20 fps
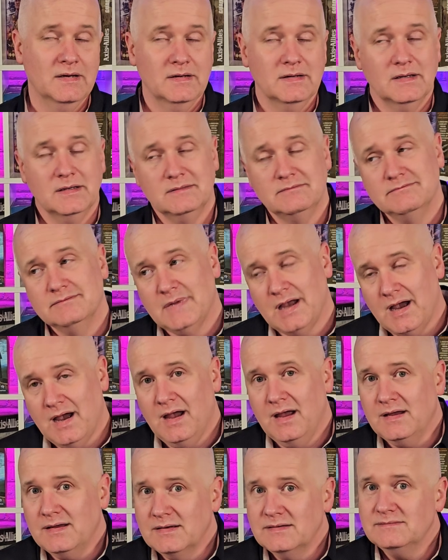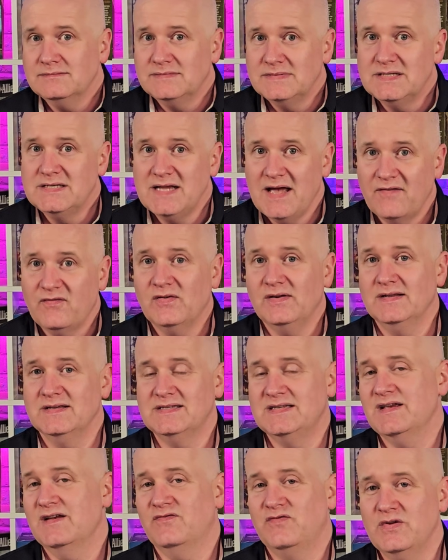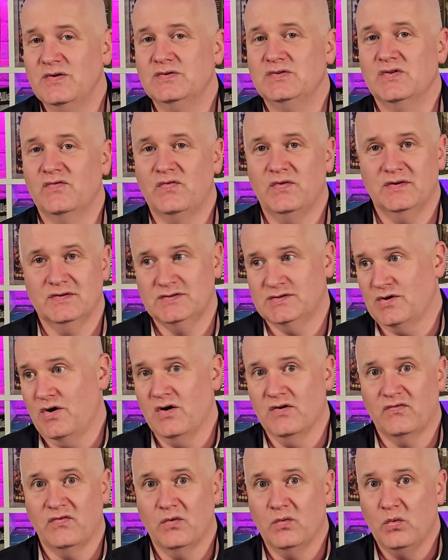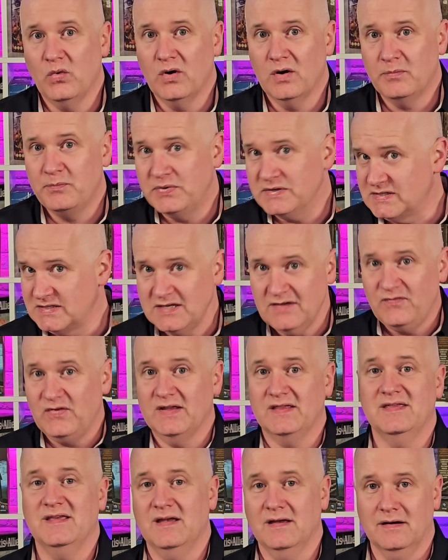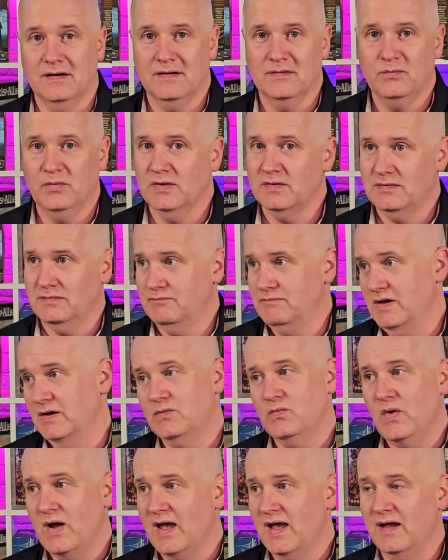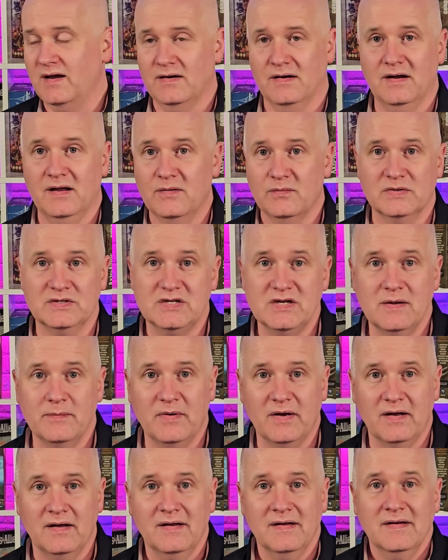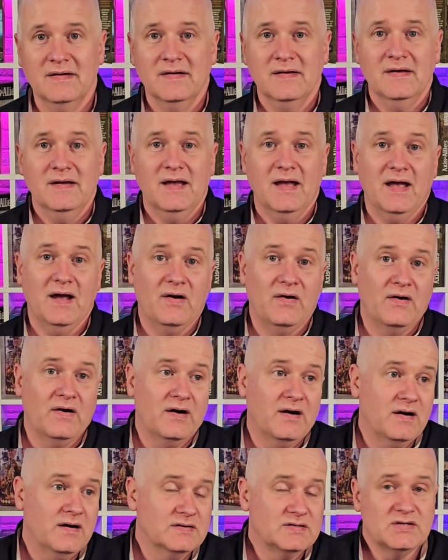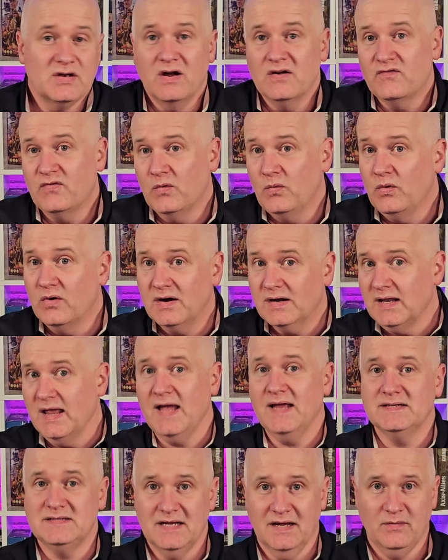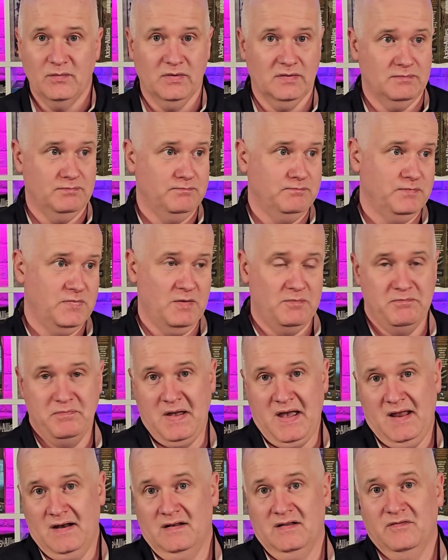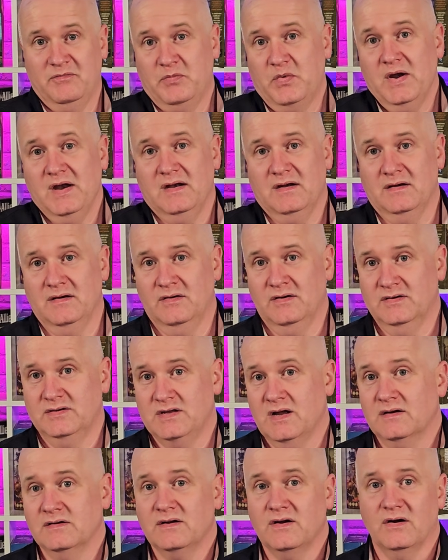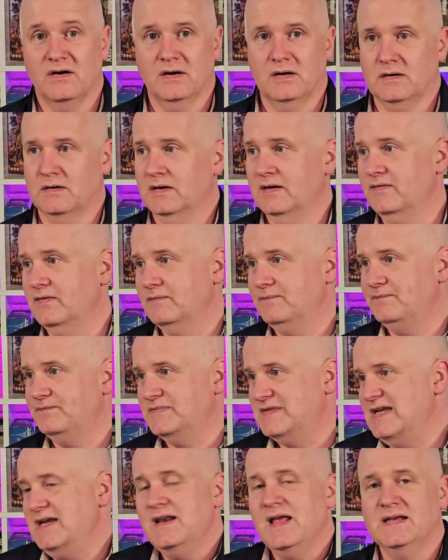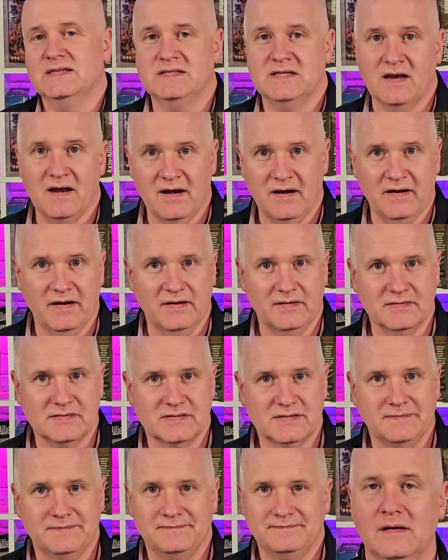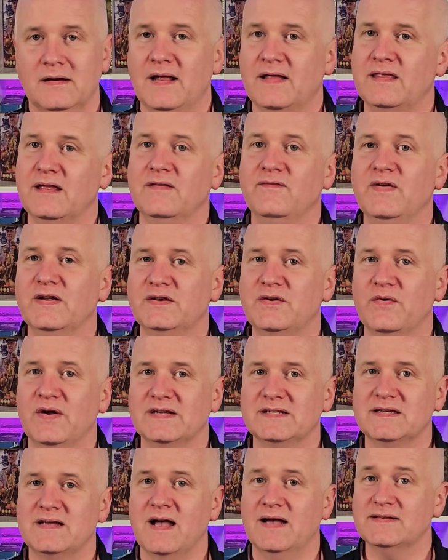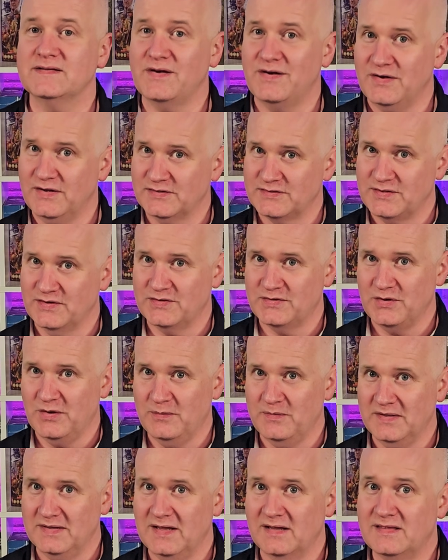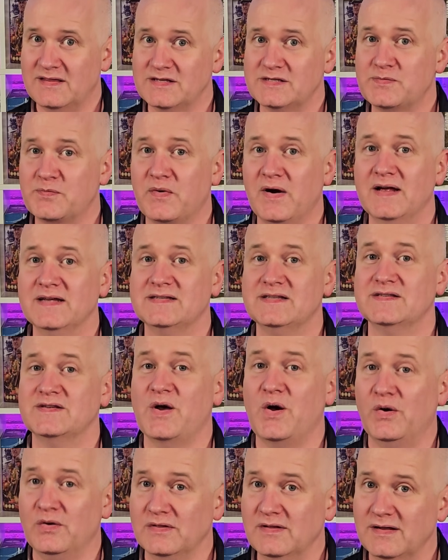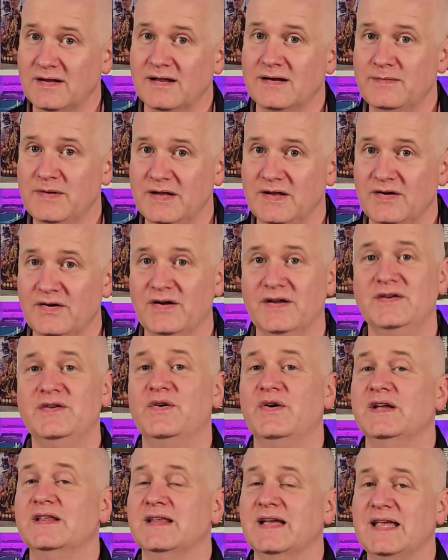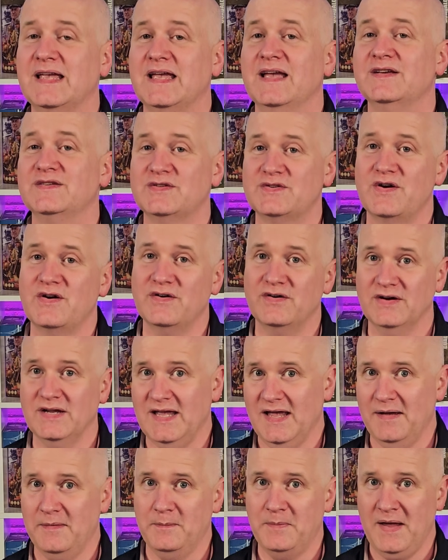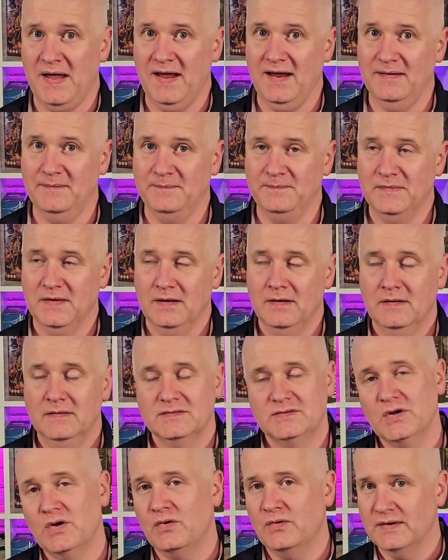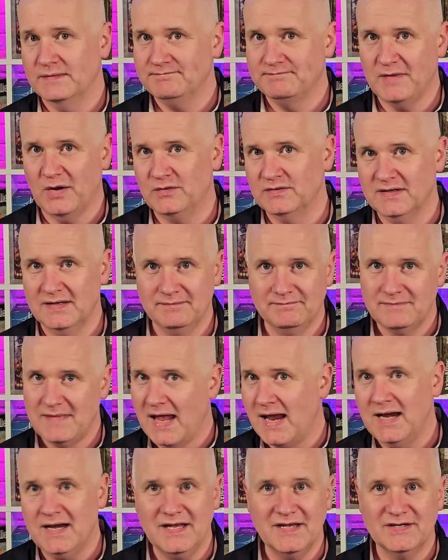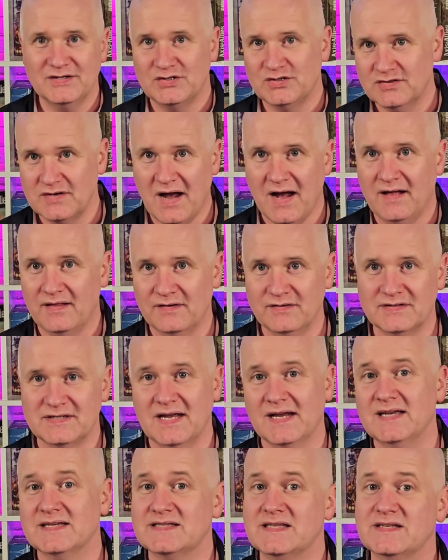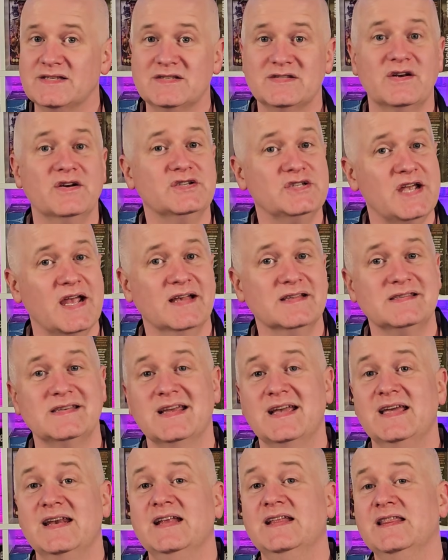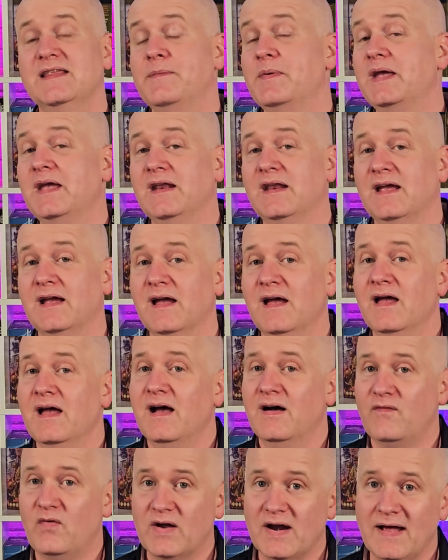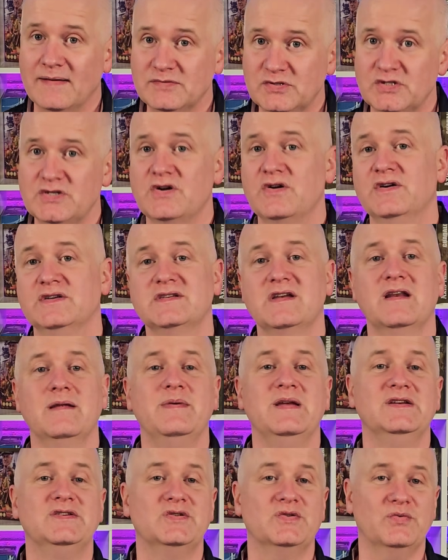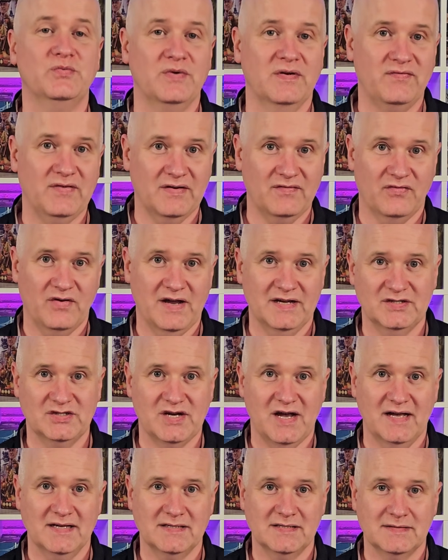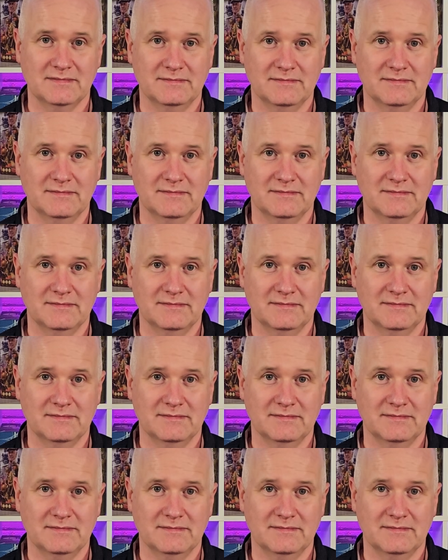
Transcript: And I can definitely see a future for Song for War Pacific Theater with Midway or Iwo Jima, or Song for War Atlantic with the Battle of Britain or Dunkirk or even D-Day scenarios. Now, the Invicta Rex guys also told me that this price is only going to be good during the Kickstarter campaign. So at only $80-ish, I guess this is our chance to get into the beginning of what I'm sure is going to be a terrific franchise.